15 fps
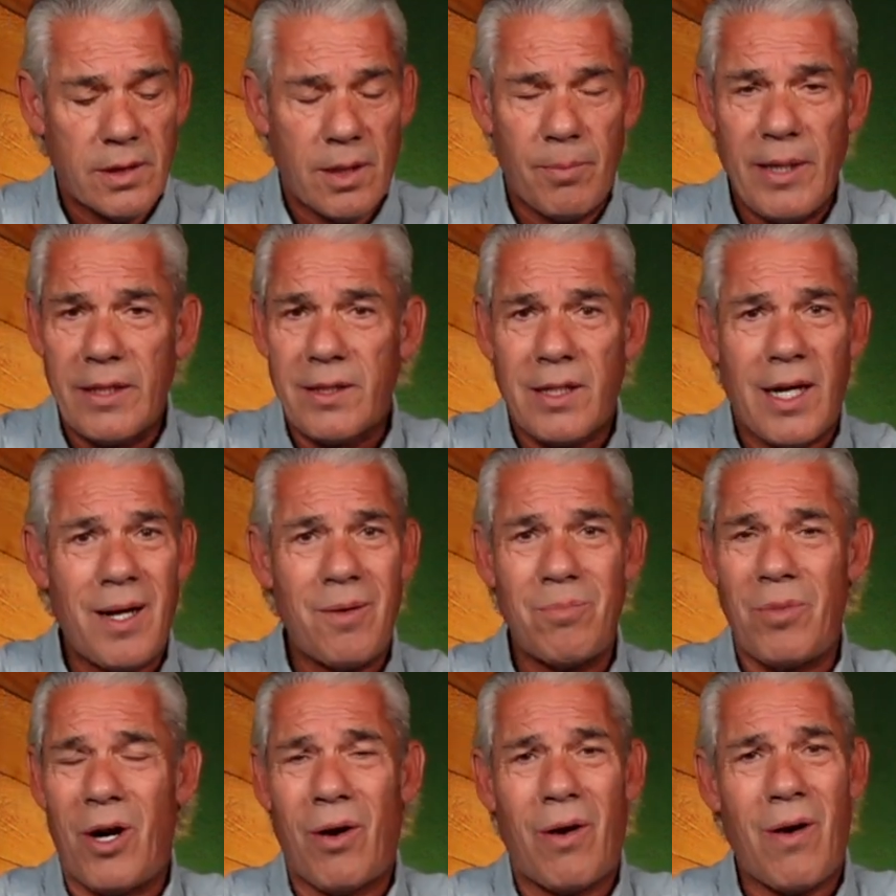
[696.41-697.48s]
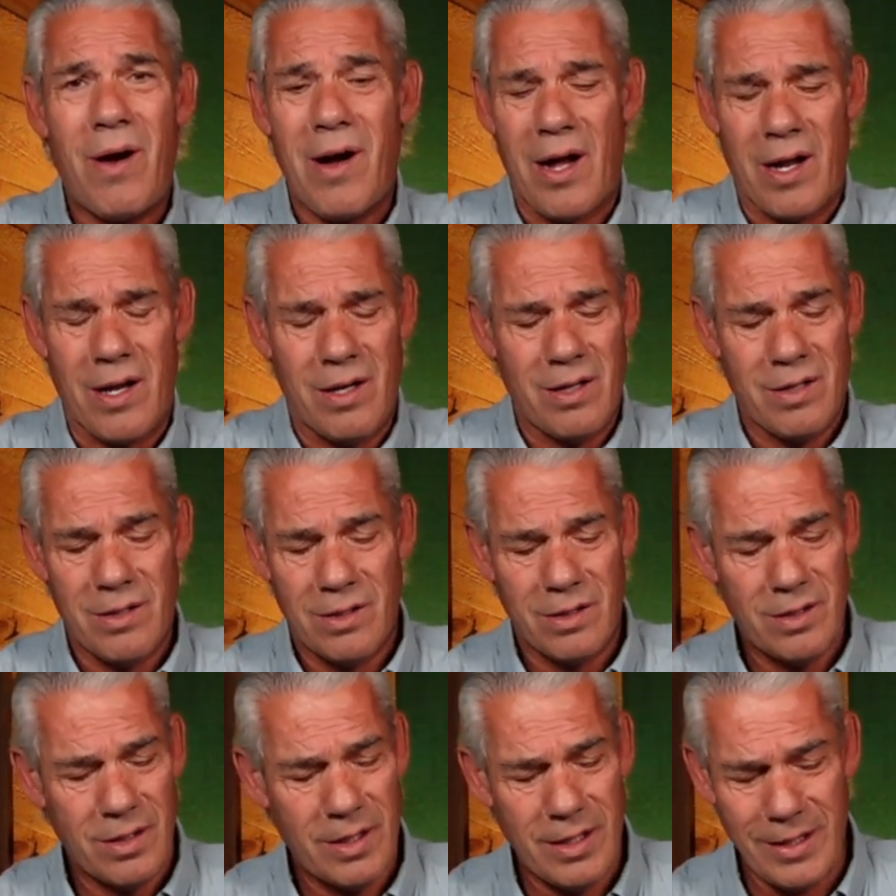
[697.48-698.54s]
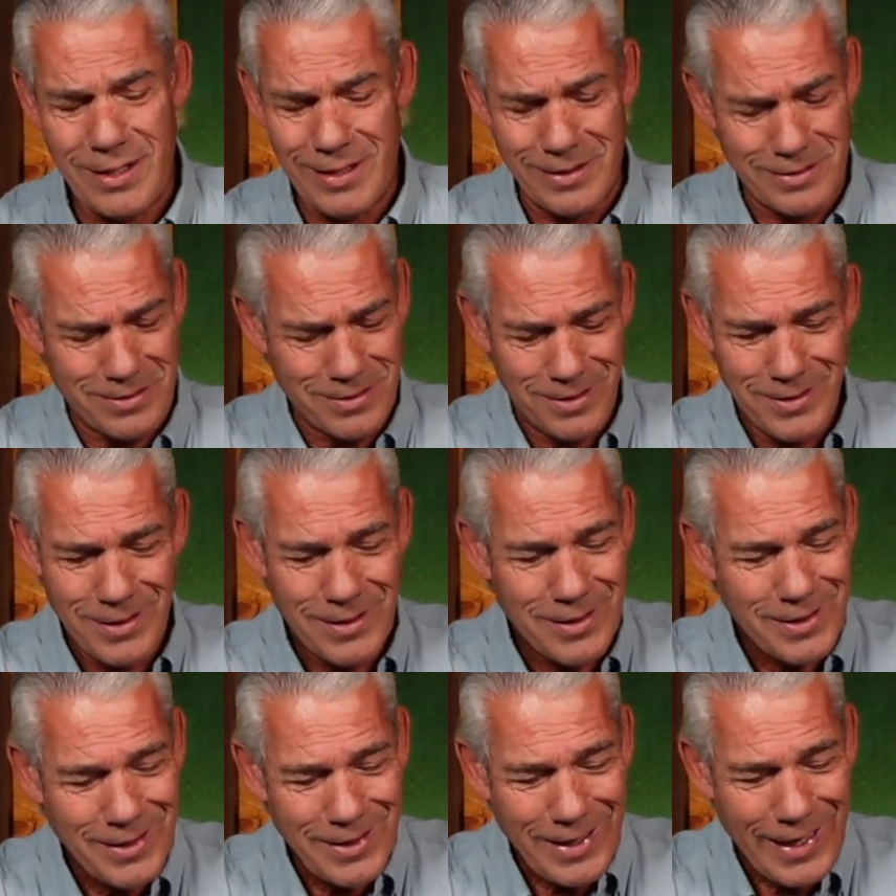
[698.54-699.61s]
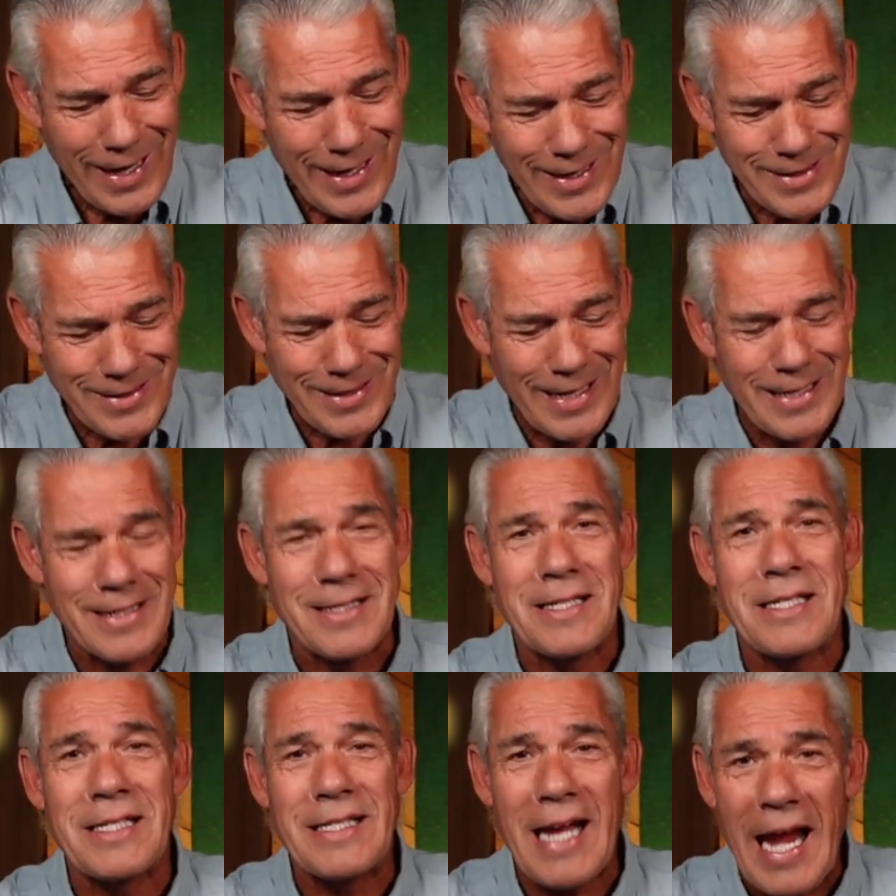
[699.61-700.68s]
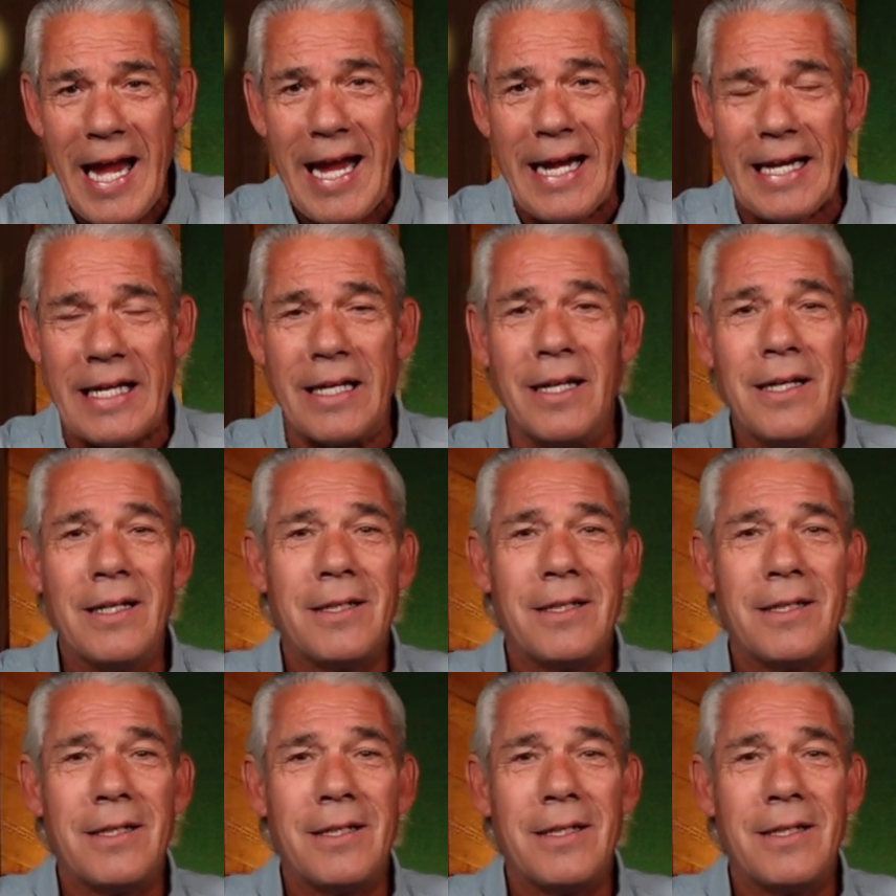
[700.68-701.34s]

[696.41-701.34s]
I mean, come on. It is insane.